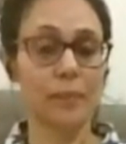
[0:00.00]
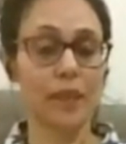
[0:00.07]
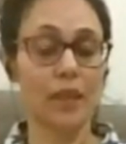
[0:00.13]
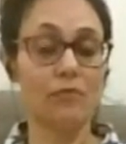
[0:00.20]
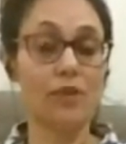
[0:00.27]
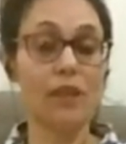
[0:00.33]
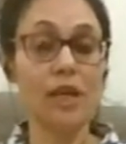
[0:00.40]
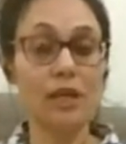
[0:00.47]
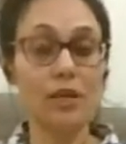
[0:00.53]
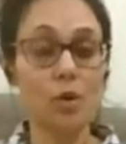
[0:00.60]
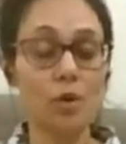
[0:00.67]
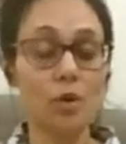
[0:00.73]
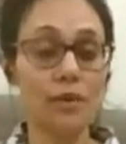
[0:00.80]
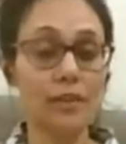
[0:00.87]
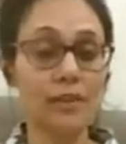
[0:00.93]
when our
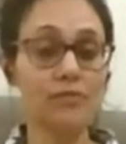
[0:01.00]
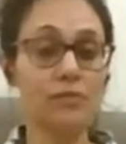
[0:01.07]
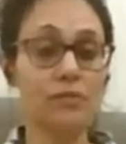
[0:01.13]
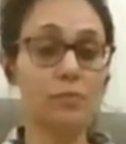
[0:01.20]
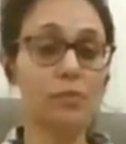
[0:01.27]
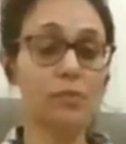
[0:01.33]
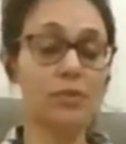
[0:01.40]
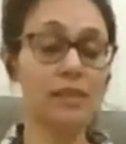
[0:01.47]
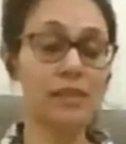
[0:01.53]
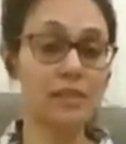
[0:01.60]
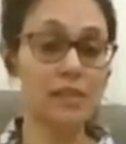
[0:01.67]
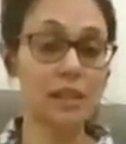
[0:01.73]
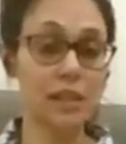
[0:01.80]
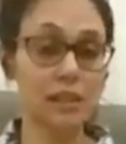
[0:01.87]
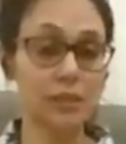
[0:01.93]
cognitive abilities
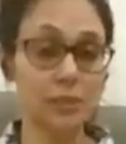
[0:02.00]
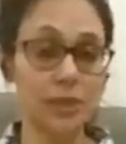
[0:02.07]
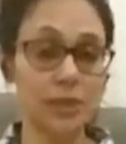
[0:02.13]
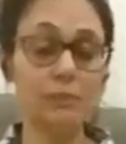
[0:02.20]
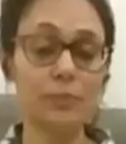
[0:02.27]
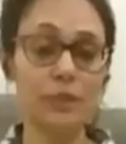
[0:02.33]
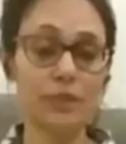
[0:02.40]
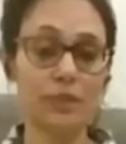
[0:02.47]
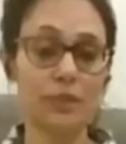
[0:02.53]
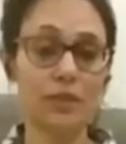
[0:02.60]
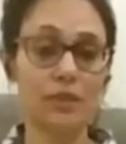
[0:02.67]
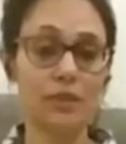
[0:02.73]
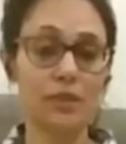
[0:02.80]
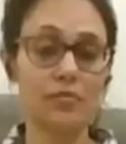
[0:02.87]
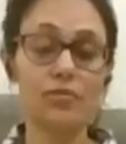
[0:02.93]
are developing,
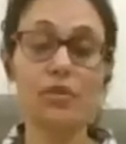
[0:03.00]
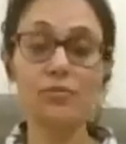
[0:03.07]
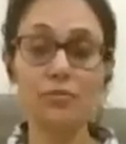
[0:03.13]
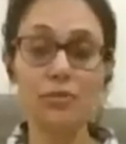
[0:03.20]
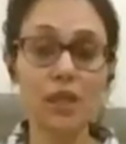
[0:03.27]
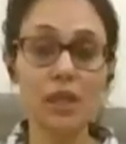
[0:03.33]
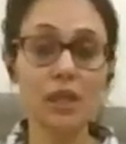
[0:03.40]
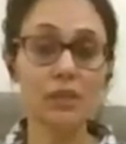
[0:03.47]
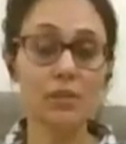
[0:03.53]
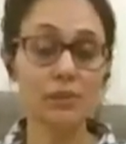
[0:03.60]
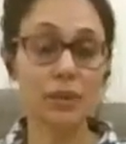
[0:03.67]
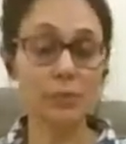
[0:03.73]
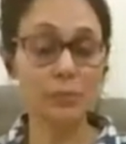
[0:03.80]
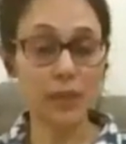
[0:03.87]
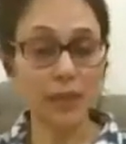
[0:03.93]
when we are
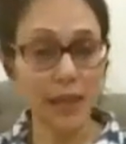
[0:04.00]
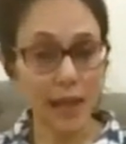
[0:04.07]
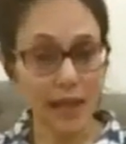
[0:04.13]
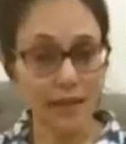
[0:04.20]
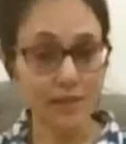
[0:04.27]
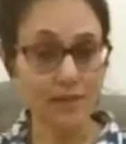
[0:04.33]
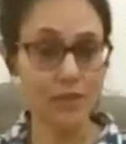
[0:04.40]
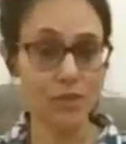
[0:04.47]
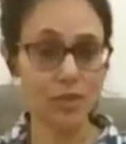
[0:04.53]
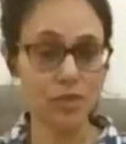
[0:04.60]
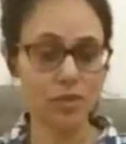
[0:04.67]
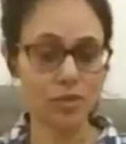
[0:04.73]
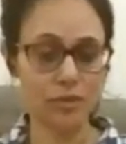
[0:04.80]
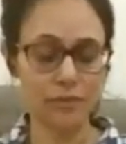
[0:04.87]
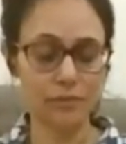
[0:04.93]
developing as the
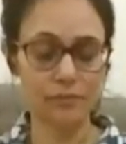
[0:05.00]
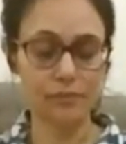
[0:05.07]
children.